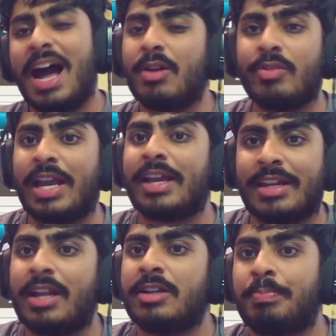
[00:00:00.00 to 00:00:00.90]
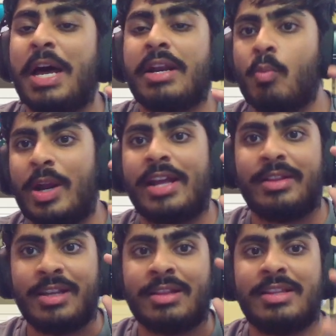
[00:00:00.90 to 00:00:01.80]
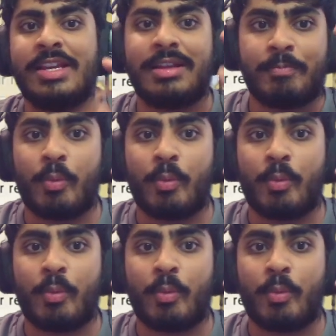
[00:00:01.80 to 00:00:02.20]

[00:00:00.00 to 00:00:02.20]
i don't think i can get into platinum 1 i think the